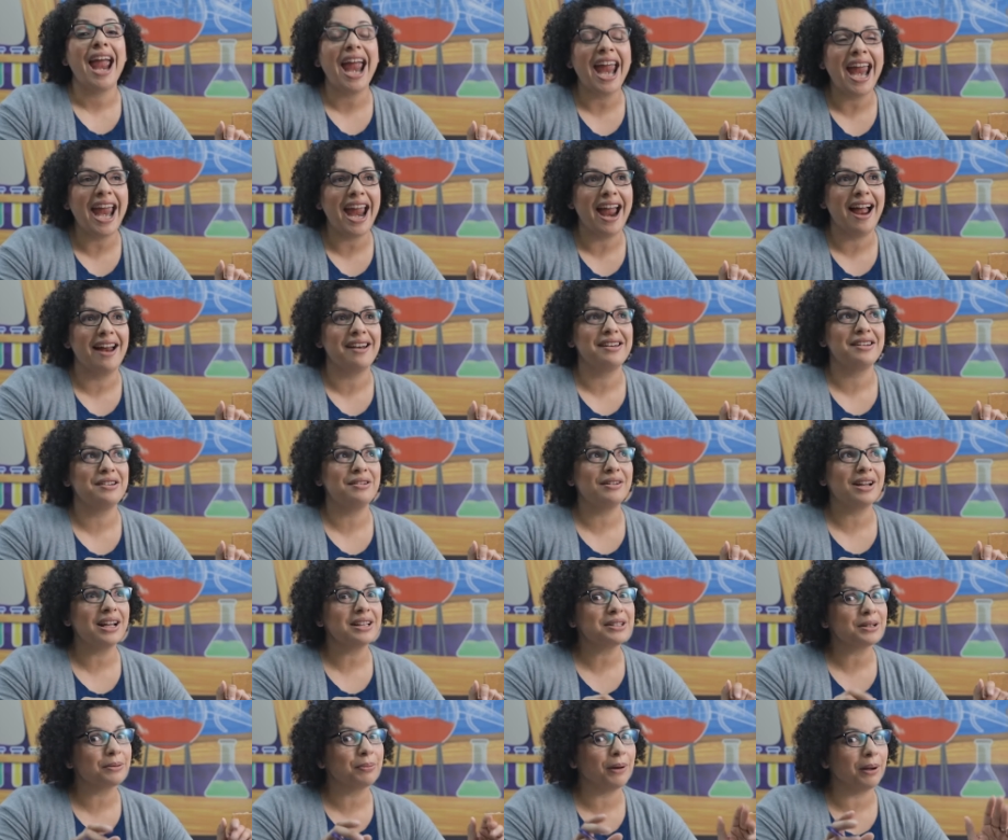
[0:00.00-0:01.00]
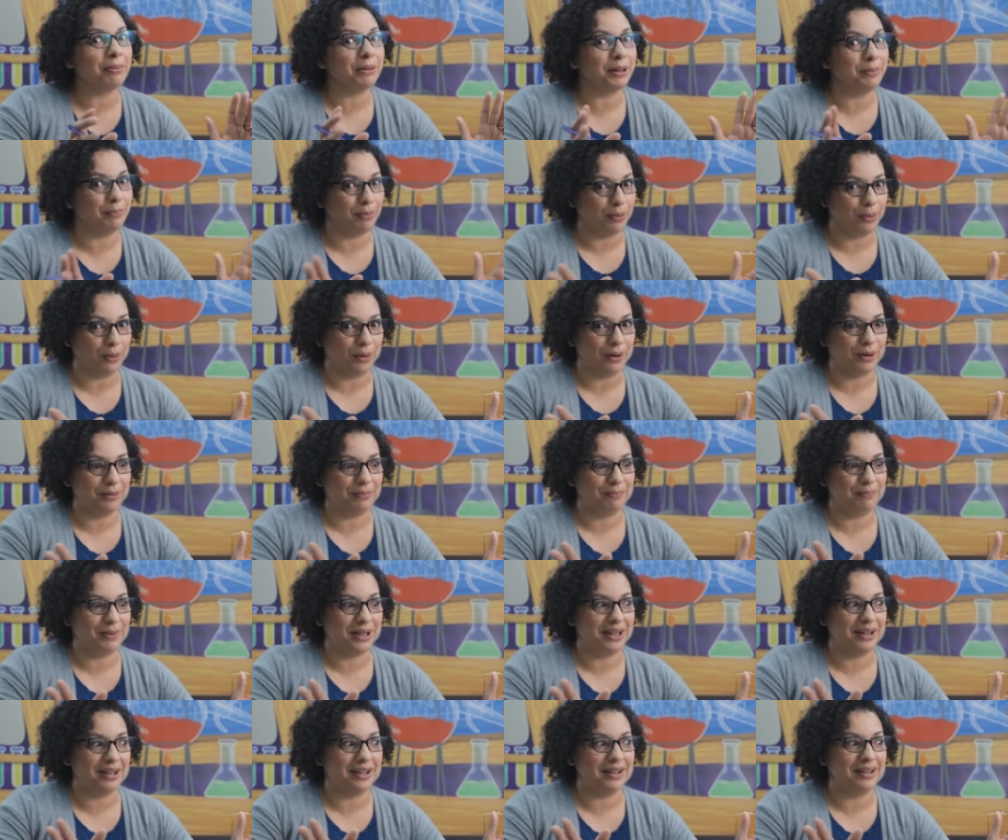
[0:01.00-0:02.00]
And you guys are probably bored
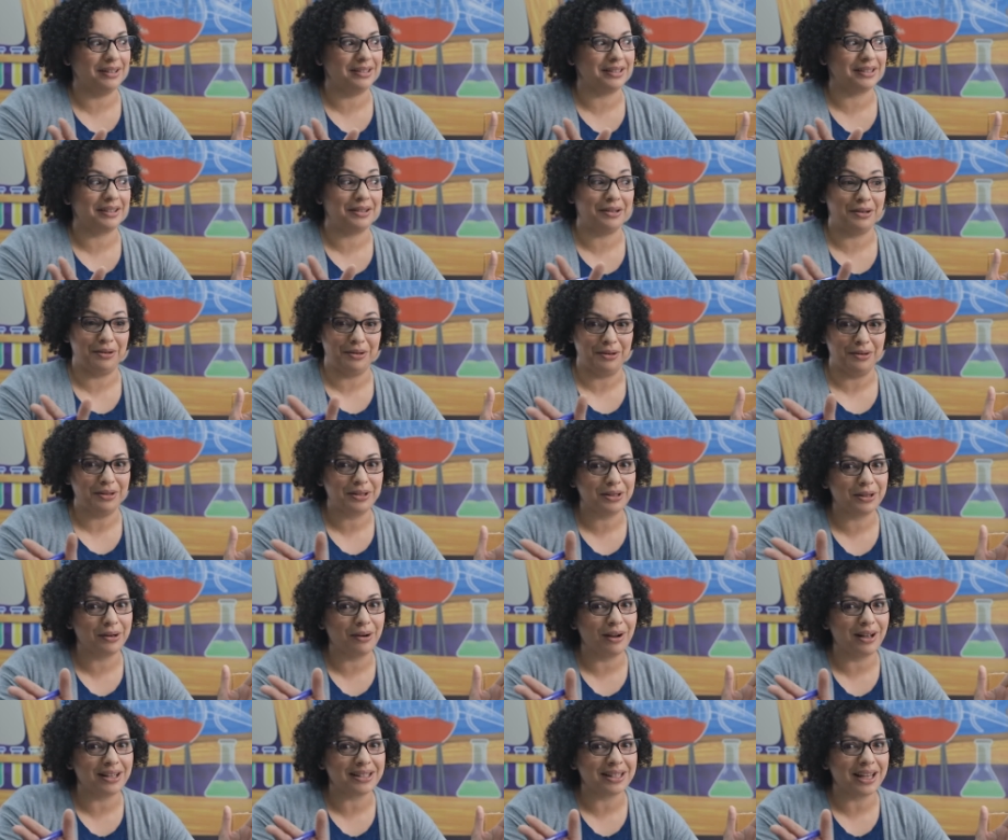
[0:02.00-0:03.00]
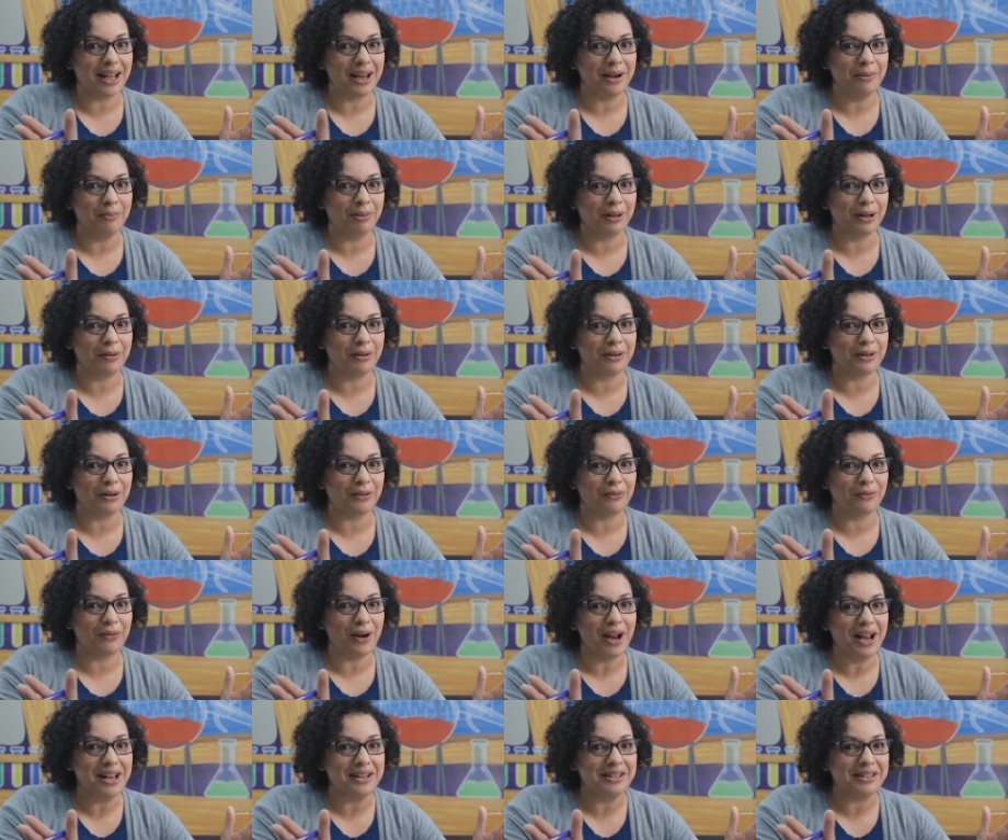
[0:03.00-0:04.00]
because you used to go outside and play with your
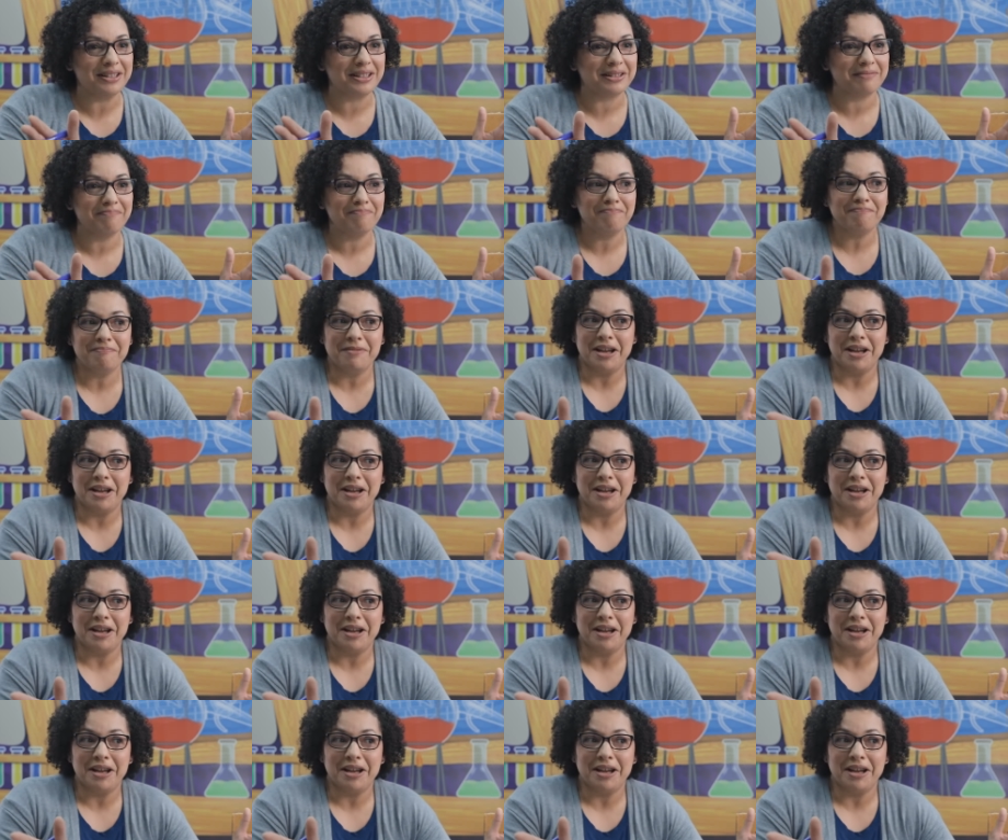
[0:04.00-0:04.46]
friends.